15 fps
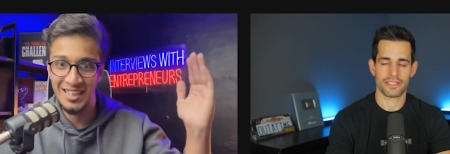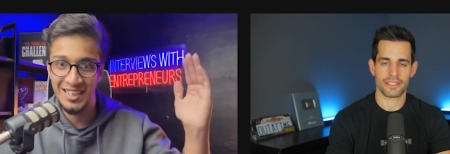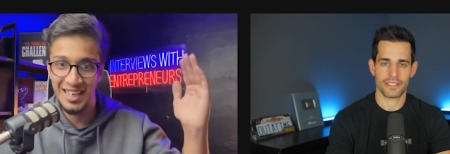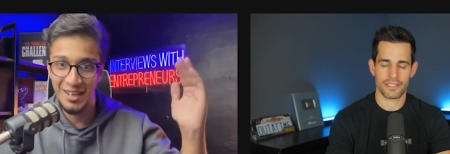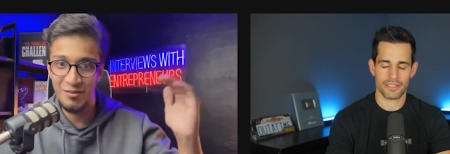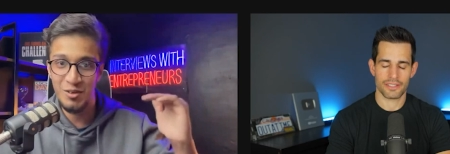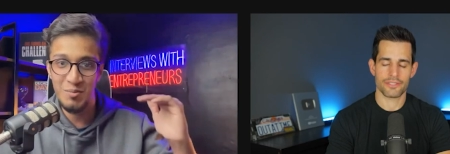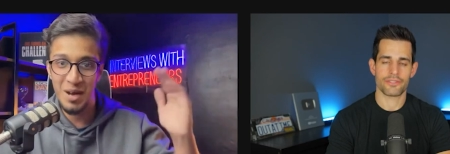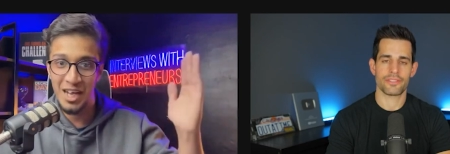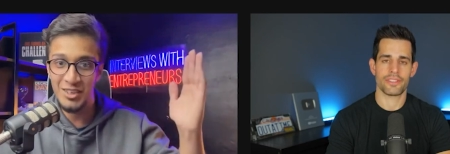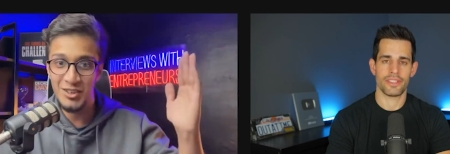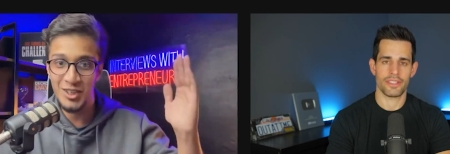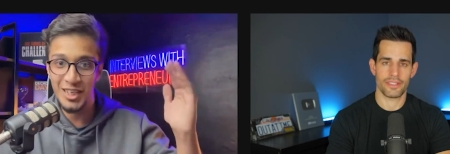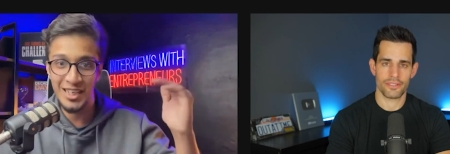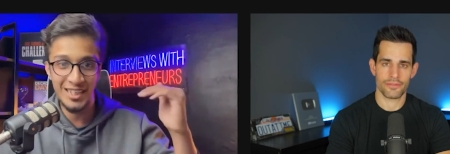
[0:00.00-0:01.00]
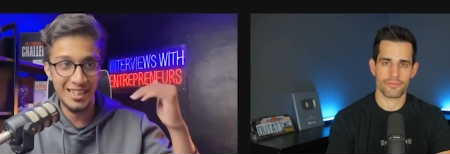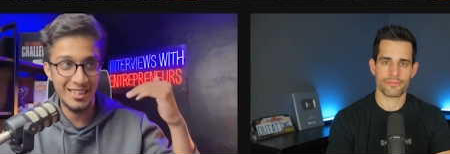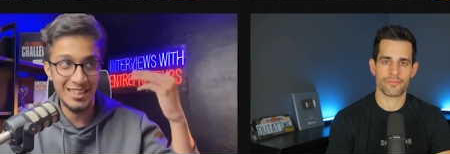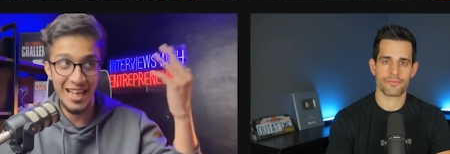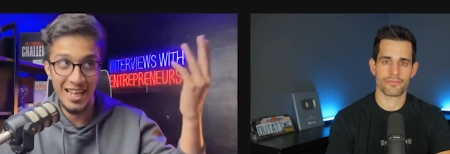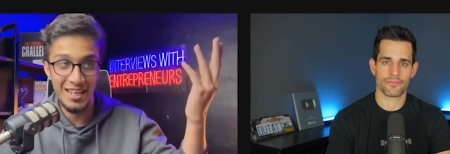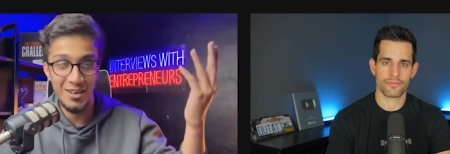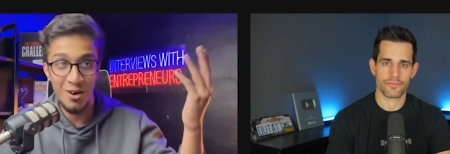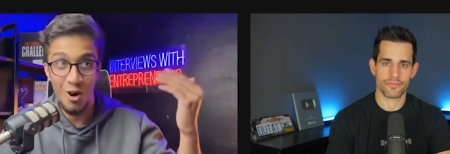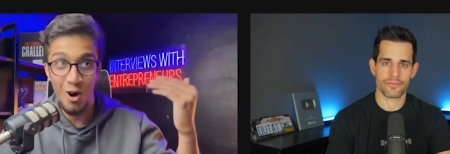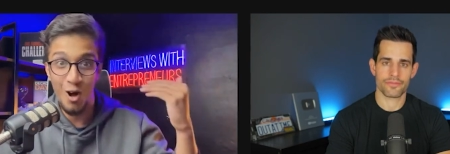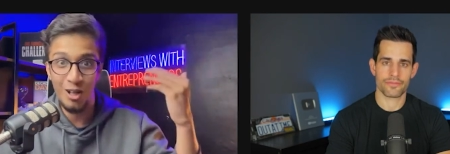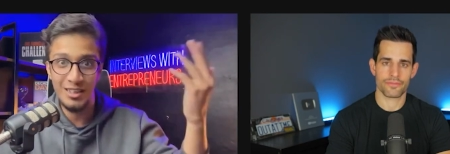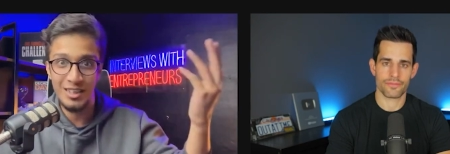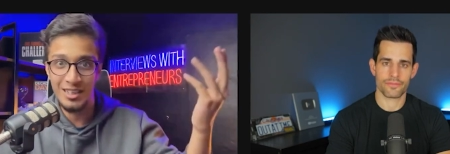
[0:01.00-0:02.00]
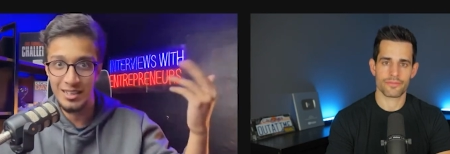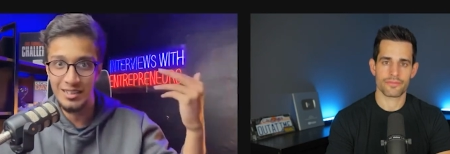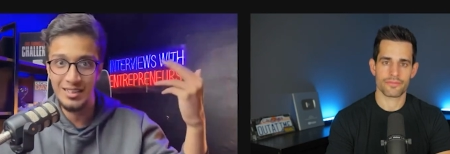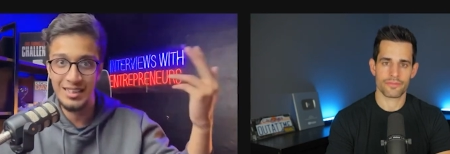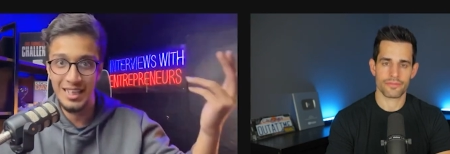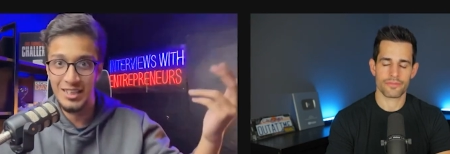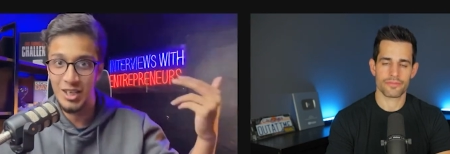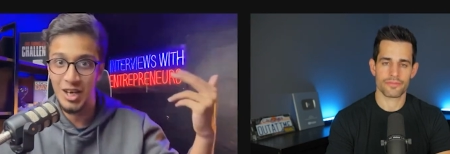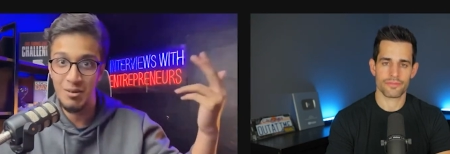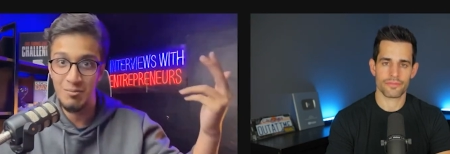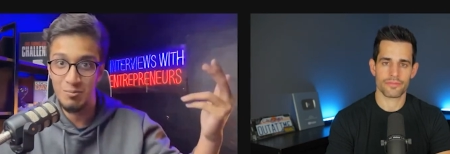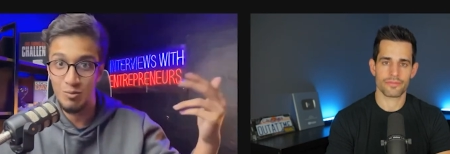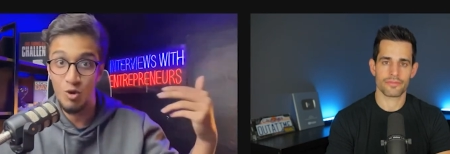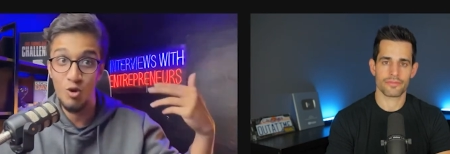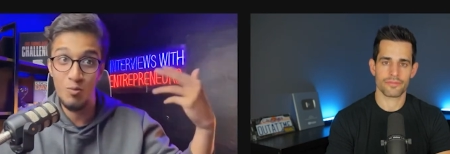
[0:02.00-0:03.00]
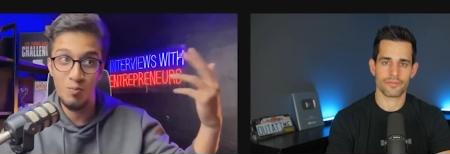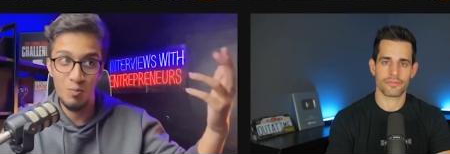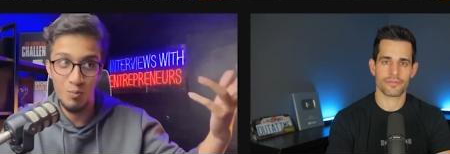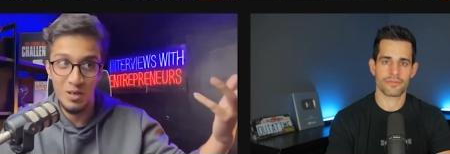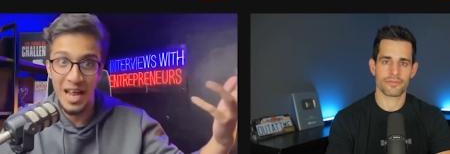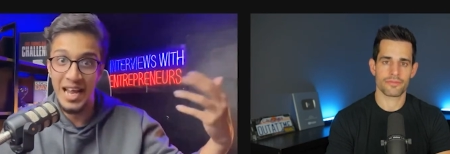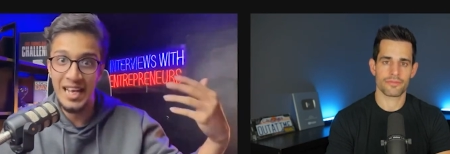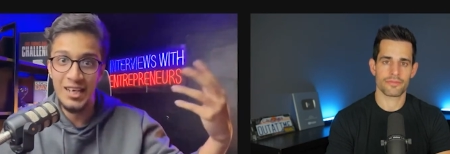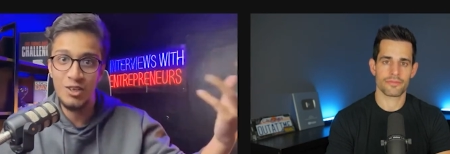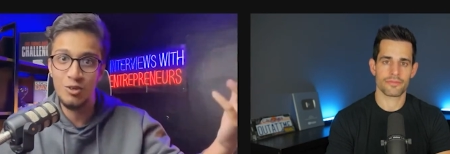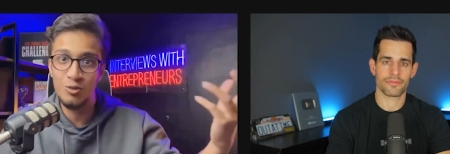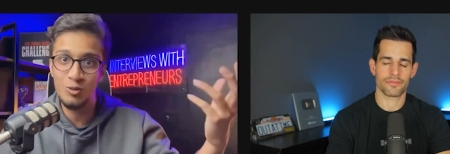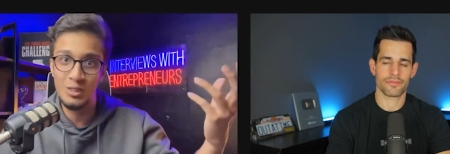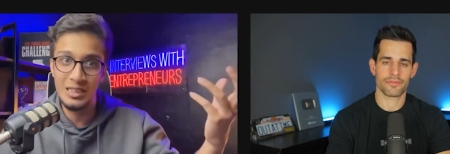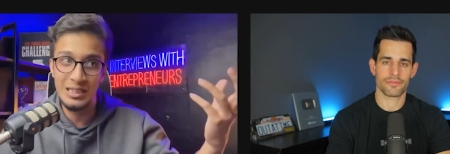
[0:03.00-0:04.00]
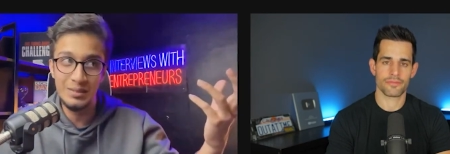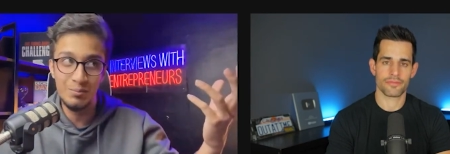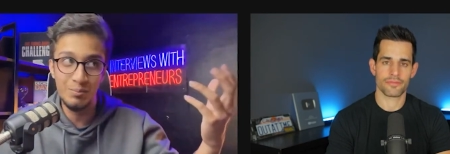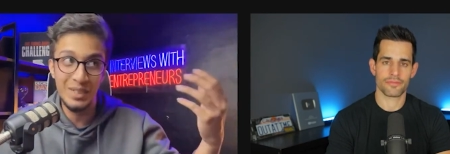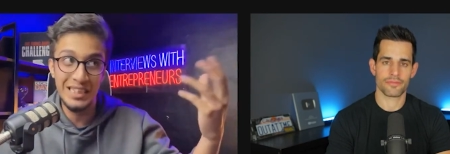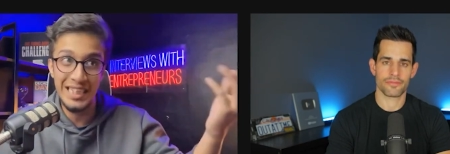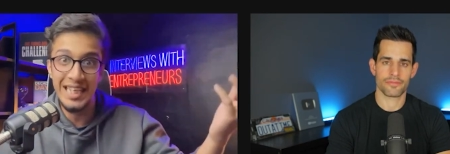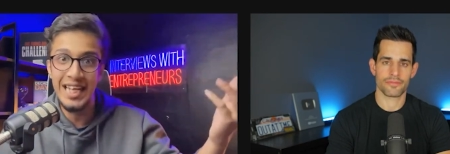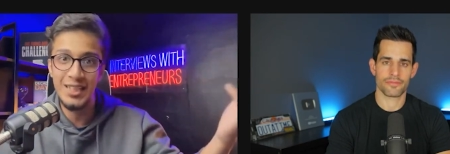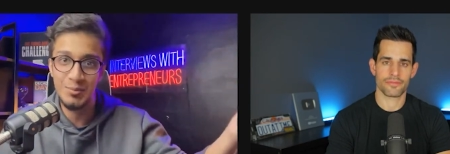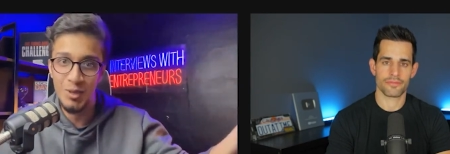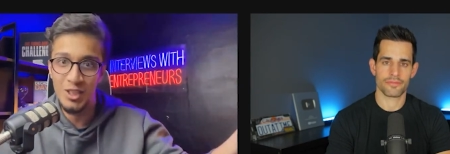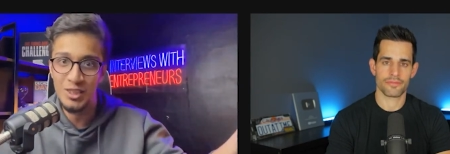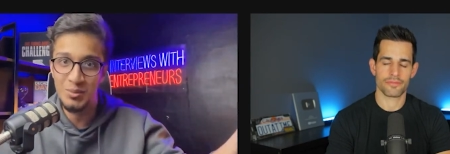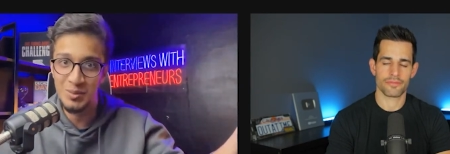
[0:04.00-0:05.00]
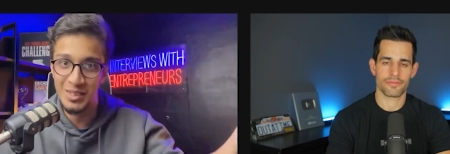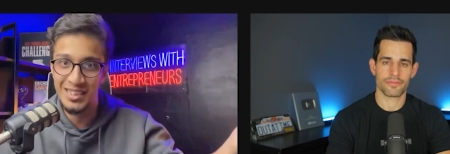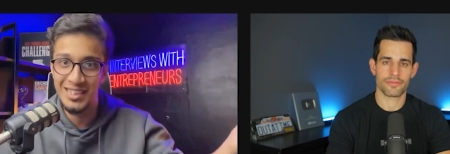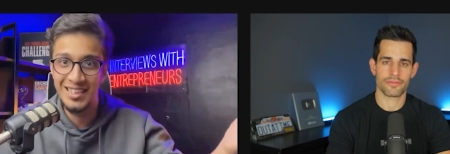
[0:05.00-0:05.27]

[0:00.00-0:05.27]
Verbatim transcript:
Speaker 1: If you master it, it's like all the things are more likely to be seen as possible.